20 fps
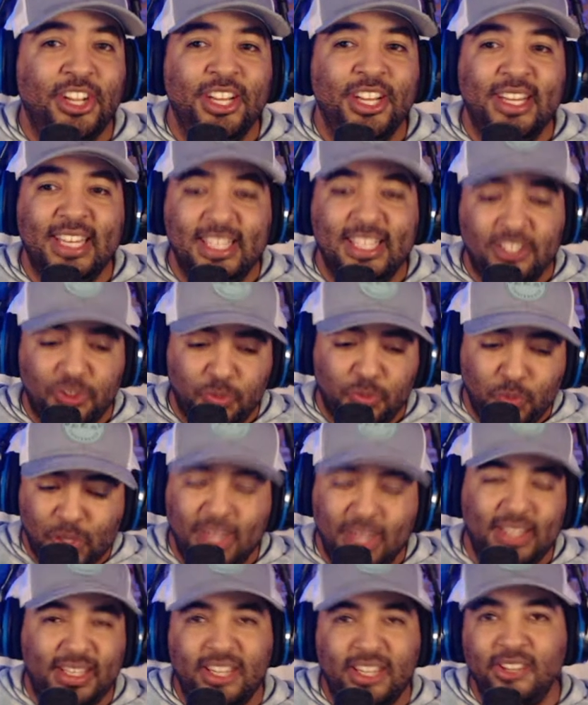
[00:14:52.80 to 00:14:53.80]
is
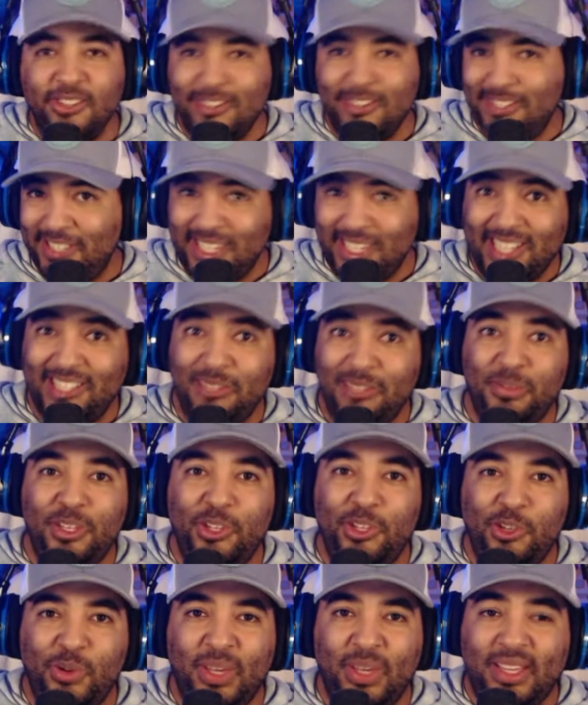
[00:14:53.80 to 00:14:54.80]
what killers need to be
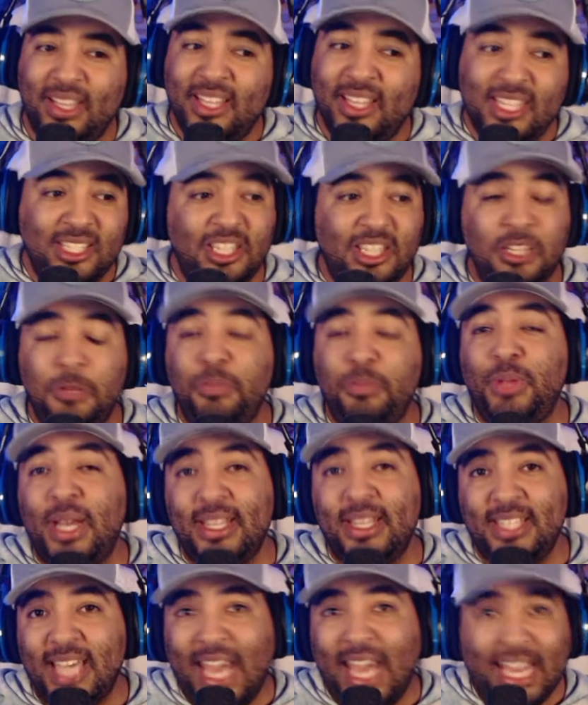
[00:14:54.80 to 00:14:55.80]
doing. And this can
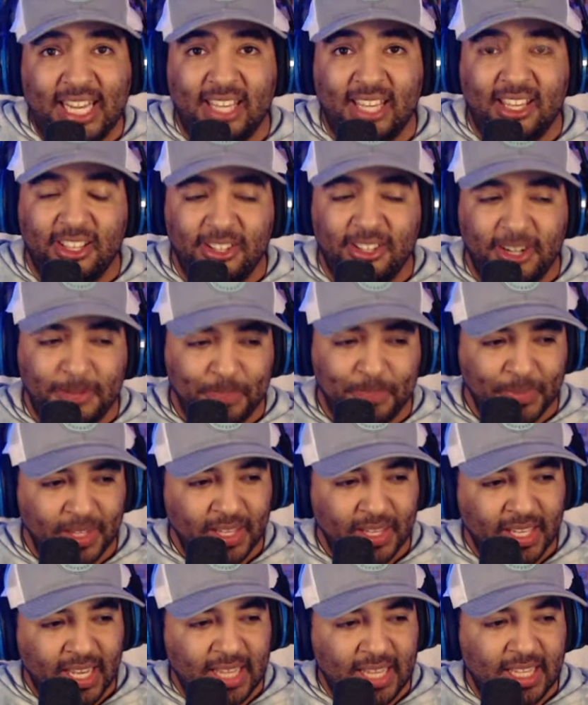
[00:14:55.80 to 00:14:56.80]
apply to any killer.
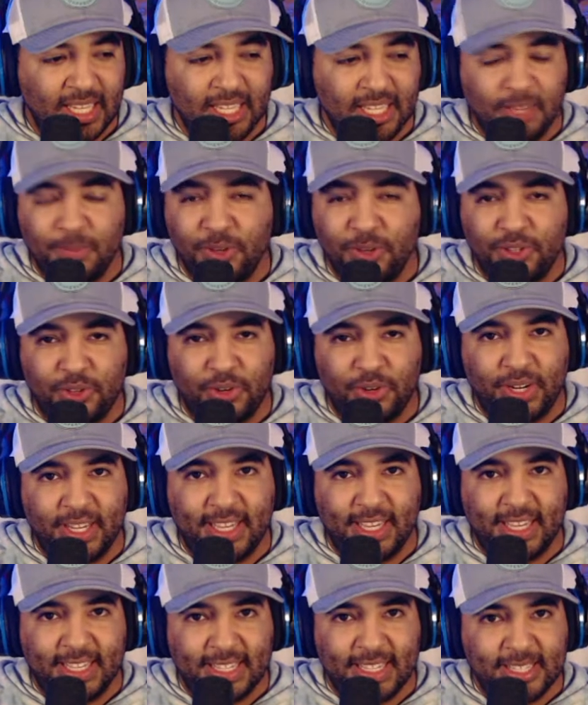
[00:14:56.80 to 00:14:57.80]
And then number
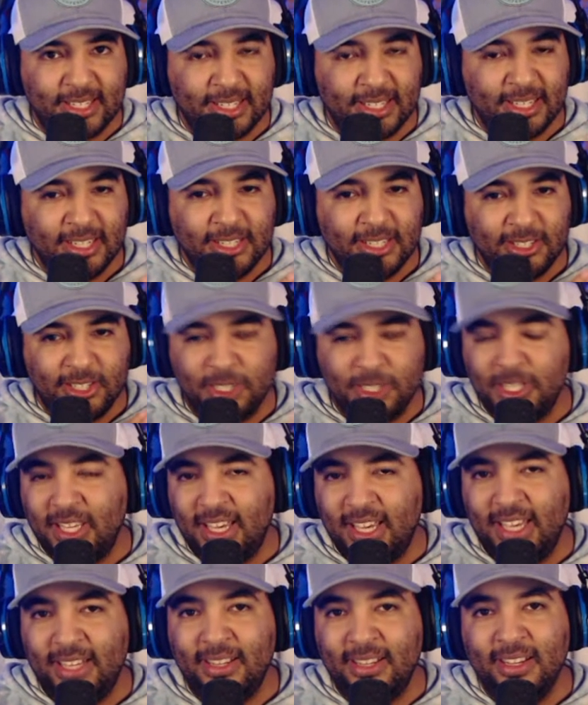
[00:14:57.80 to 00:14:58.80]
three is just,
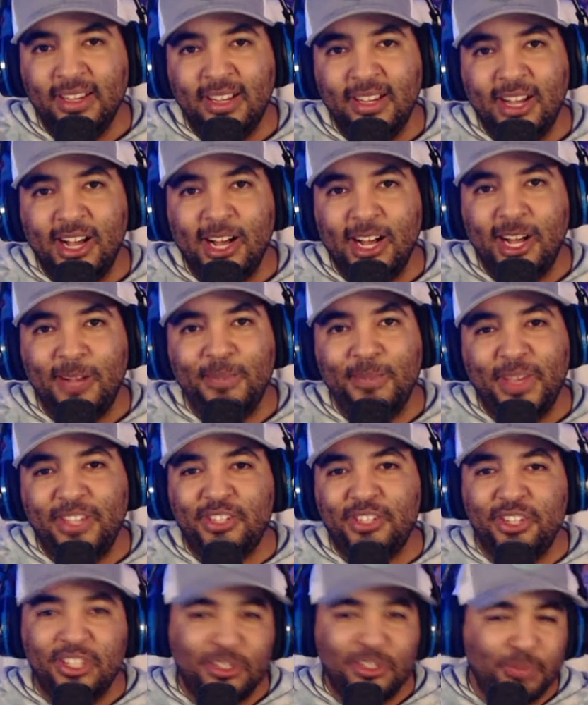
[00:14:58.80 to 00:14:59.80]
again, make
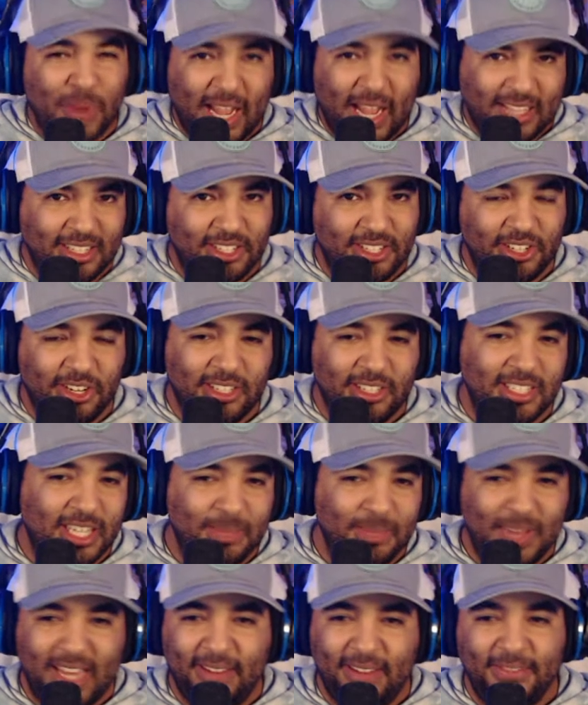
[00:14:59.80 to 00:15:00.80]
sure to practice your
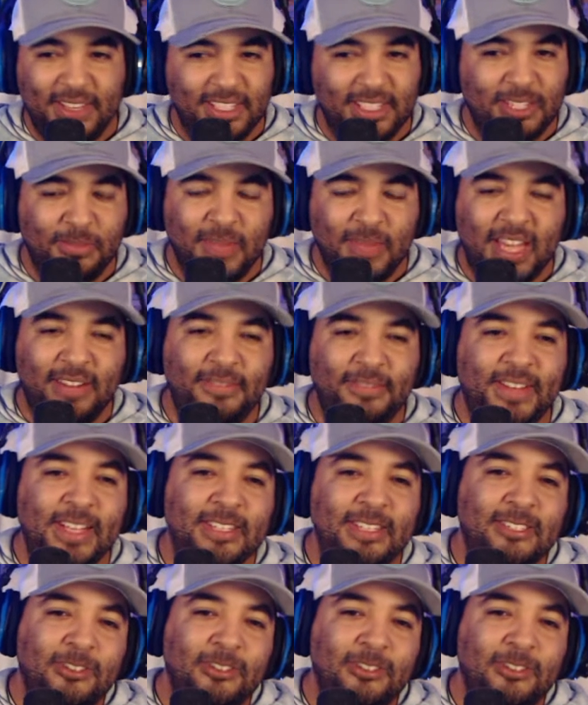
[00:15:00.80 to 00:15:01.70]
demanifest and manifest.